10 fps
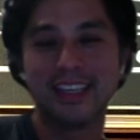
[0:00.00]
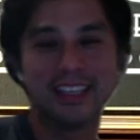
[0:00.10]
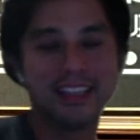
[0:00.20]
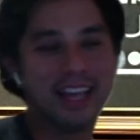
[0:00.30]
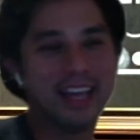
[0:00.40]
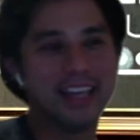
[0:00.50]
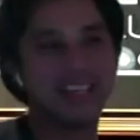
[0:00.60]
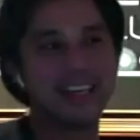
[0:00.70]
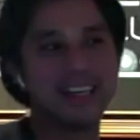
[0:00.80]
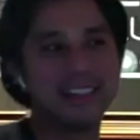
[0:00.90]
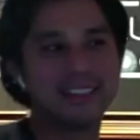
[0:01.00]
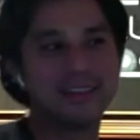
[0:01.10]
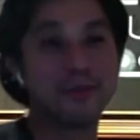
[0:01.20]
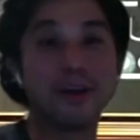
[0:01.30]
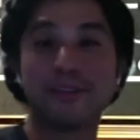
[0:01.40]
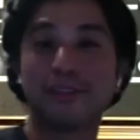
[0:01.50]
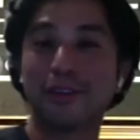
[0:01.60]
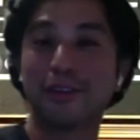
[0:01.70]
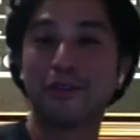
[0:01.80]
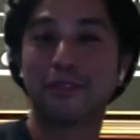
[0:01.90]
Like uh, some of my
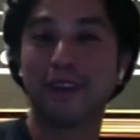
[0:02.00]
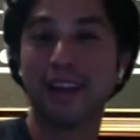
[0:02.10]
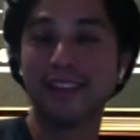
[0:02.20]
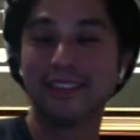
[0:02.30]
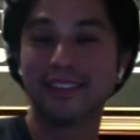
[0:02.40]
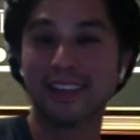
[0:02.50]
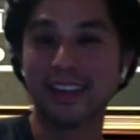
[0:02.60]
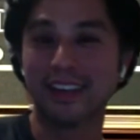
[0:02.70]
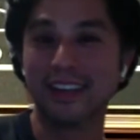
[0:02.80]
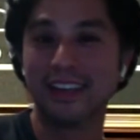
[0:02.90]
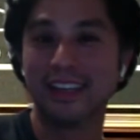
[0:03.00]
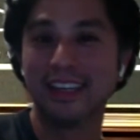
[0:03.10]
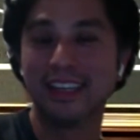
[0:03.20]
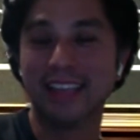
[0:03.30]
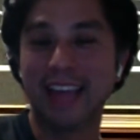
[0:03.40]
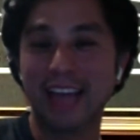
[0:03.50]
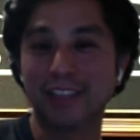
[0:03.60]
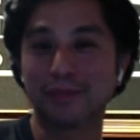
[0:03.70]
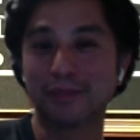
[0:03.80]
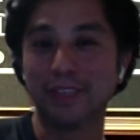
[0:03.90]
single friends, uh, they
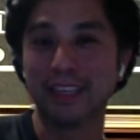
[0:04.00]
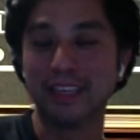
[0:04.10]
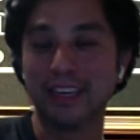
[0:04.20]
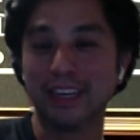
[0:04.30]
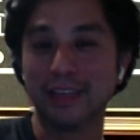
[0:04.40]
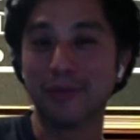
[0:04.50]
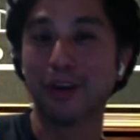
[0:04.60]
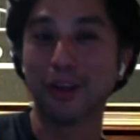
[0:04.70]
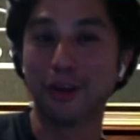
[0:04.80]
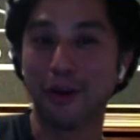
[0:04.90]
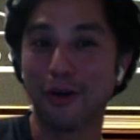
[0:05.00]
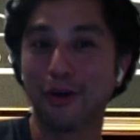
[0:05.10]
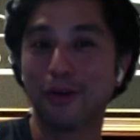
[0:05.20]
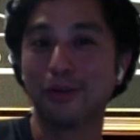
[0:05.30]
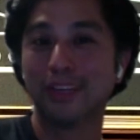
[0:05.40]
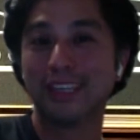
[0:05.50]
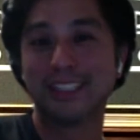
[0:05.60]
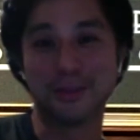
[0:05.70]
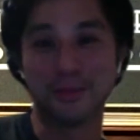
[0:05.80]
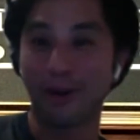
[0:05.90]
asked me, uh, "You want to go
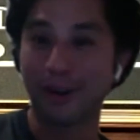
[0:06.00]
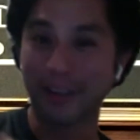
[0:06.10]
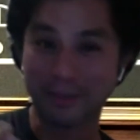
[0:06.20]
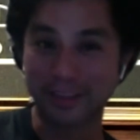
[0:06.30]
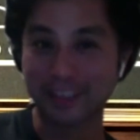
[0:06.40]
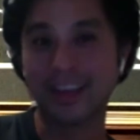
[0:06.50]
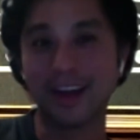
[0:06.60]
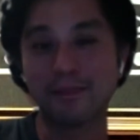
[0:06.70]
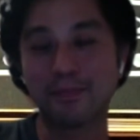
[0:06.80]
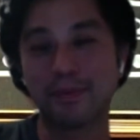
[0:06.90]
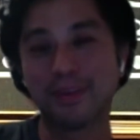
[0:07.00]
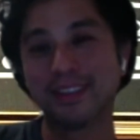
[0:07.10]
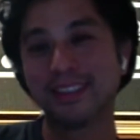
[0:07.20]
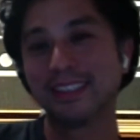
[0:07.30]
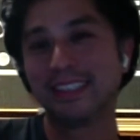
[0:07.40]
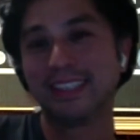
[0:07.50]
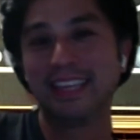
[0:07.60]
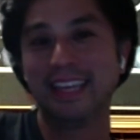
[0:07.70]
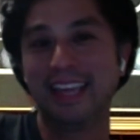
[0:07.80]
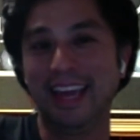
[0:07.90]
to the bar and get fucked up?"
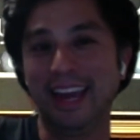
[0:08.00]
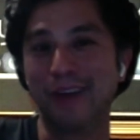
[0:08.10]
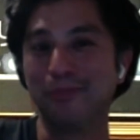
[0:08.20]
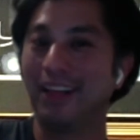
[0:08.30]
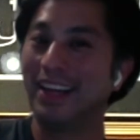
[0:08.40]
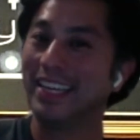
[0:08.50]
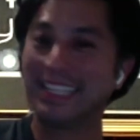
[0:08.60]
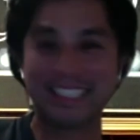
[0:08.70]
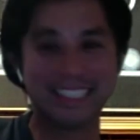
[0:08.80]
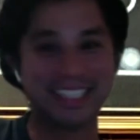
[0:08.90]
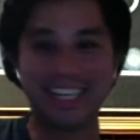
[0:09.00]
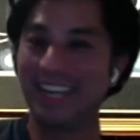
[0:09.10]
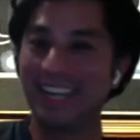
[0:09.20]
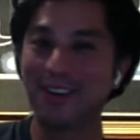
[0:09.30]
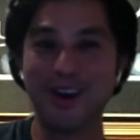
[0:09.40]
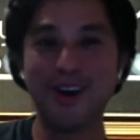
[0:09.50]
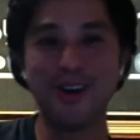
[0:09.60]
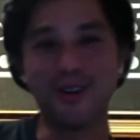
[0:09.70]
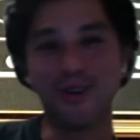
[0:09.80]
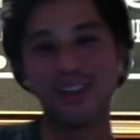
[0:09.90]
And I'm like, "I don't
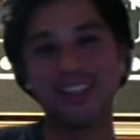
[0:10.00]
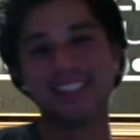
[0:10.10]
know."